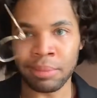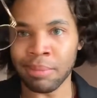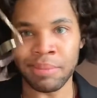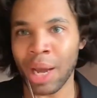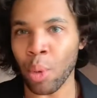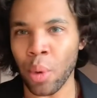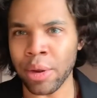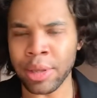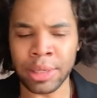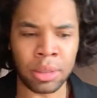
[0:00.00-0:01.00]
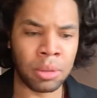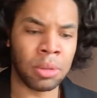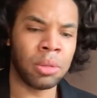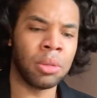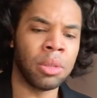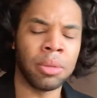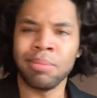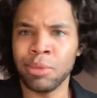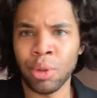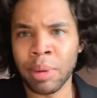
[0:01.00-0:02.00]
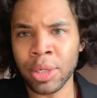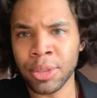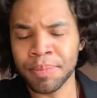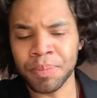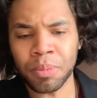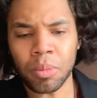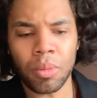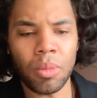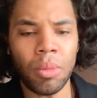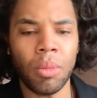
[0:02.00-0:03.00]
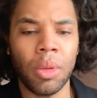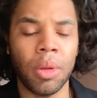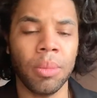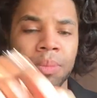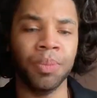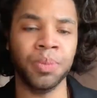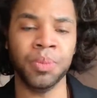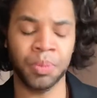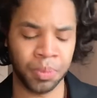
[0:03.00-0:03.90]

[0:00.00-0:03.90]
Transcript: not gonna wear these, it's too much.